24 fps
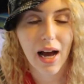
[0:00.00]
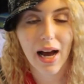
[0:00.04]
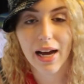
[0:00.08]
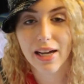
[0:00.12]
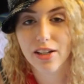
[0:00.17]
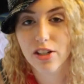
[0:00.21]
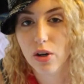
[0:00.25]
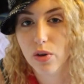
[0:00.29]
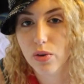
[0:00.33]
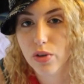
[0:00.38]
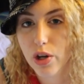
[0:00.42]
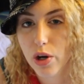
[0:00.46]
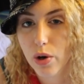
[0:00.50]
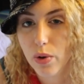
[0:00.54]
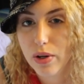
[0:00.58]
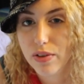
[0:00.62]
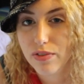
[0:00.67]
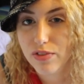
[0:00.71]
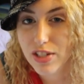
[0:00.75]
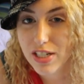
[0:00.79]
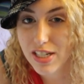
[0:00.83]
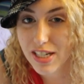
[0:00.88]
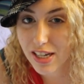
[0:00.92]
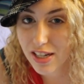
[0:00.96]
I don't know
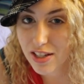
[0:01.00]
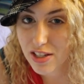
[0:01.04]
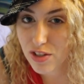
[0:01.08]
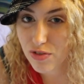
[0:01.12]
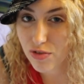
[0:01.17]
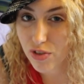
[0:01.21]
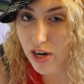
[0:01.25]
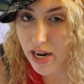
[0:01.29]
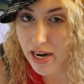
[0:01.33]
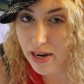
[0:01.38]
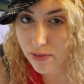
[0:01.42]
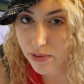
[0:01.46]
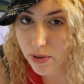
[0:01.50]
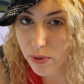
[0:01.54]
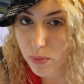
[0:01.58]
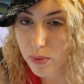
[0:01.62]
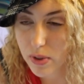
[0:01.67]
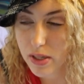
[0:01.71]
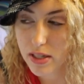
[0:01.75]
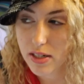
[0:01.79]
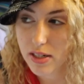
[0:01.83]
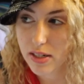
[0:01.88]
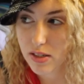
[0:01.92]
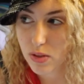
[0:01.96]
if it does for
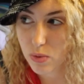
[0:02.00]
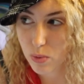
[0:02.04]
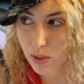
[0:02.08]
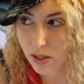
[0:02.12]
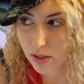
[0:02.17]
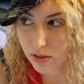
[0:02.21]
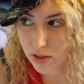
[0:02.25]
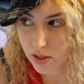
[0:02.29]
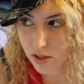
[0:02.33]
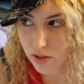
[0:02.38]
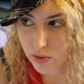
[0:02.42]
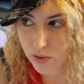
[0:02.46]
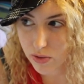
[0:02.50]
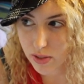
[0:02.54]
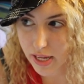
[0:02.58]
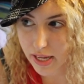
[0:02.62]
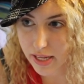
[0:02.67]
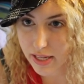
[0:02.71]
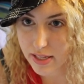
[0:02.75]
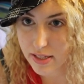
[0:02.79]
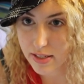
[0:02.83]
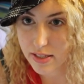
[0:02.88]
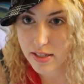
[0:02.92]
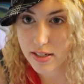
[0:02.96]
everyone. It's well known
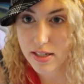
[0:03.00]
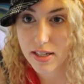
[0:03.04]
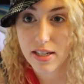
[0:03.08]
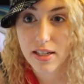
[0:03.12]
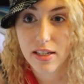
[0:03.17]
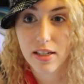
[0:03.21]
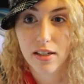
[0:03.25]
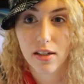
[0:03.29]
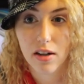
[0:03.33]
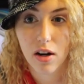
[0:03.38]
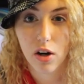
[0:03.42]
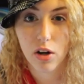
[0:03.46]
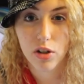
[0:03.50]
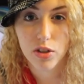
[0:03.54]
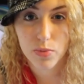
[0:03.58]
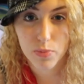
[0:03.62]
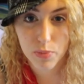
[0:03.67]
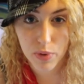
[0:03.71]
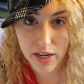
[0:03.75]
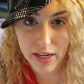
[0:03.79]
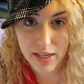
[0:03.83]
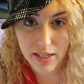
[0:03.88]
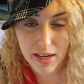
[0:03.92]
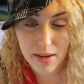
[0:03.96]
that ECT can cause
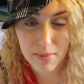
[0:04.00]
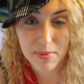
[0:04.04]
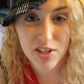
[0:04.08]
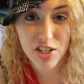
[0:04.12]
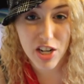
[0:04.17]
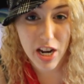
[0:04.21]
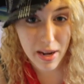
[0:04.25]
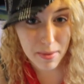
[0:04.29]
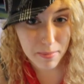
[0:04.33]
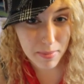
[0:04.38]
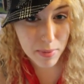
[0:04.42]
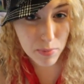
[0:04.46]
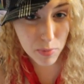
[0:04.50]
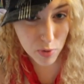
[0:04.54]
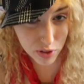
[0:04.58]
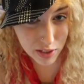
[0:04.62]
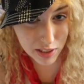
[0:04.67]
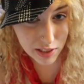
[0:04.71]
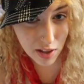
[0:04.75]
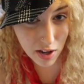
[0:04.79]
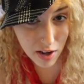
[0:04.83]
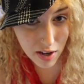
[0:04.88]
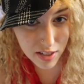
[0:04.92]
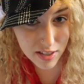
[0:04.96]
brain damage and
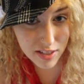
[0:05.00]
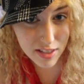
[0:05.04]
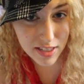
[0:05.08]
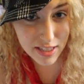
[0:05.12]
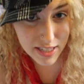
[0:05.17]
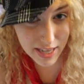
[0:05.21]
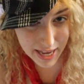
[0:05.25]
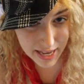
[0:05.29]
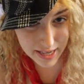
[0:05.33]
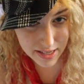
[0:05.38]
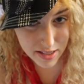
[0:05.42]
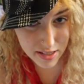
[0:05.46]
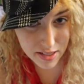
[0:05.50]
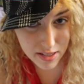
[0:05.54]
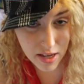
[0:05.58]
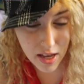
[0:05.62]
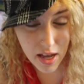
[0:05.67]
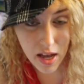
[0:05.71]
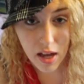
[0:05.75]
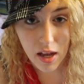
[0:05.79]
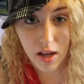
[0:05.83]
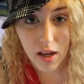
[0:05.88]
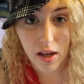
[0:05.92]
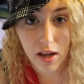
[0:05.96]
memory loss. Yes.
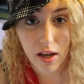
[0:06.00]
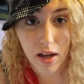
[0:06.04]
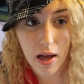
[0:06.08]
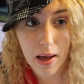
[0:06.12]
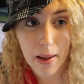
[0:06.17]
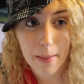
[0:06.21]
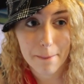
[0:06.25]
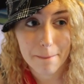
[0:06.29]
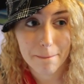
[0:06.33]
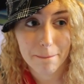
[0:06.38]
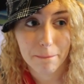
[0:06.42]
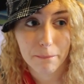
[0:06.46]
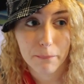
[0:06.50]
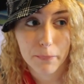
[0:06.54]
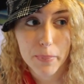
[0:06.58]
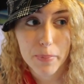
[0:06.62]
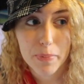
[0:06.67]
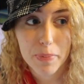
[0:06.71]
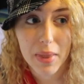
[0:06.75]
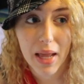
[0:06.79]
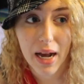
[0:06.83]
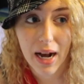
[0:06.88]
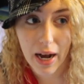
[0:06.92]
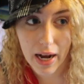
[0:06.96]

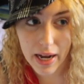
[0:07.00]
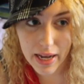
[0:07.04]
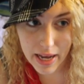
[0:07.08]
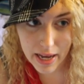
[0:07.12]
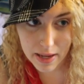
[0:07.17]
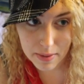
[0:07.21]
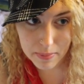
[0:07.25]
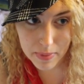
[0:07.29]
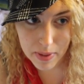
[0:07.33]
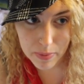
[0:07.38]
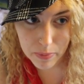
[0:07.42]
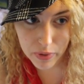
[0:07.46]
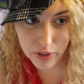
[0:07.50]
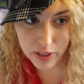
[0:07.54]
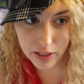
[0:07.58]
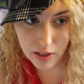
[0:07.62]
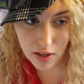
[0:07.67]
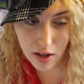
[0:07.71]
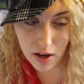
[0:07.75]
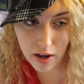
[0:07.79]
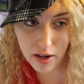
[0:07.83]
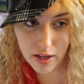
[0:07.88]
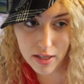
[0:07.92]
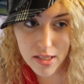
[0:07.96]
I had memory
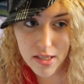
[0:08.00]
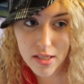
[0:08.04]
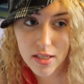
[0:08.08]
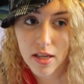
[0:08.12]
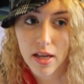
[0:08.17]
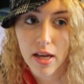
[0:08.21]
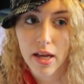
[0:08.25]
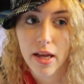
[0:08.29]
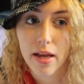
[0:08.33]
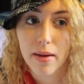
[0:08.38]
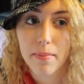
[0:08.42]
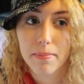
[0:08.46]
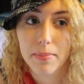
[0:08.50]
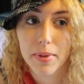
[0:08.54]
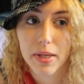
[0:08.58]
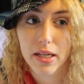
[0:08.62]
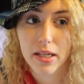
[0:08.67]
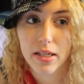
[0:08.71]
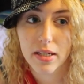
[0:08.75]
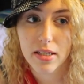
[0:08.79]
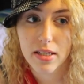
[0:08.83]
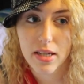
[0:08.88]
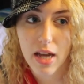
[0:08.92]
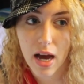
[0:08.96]
loss,
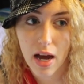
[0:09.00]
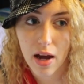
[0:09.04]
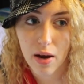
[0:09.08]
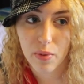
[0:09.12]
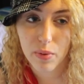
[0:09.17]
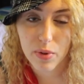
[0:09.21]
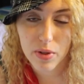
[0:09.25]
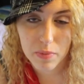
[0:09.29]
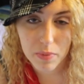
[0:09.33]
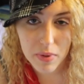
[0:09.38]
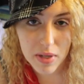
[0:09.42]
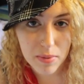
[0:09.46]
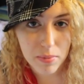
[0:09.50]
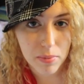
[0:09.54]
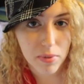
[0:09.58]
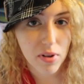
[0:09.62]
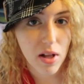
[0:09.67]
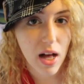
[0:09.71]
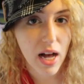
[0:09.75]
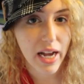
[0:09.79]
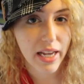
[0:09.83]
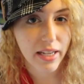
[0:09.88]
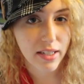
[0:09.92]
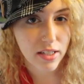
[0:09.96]
but not with
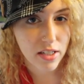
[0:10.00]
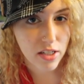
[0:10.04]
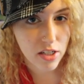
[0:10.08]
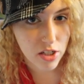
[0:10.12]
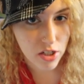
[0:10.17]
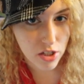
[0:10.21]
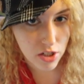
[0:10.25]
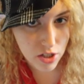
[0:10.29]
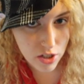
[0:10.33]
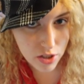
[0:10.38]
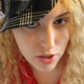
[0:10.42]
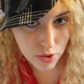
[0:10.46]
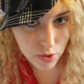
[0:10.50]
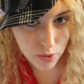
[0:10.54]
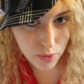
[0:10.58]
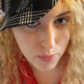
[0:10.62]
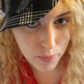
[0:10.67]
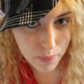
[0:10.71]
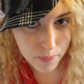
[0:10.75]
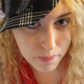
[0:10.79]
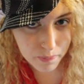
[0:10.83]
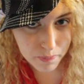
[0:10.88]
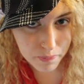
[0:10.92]
people I knew.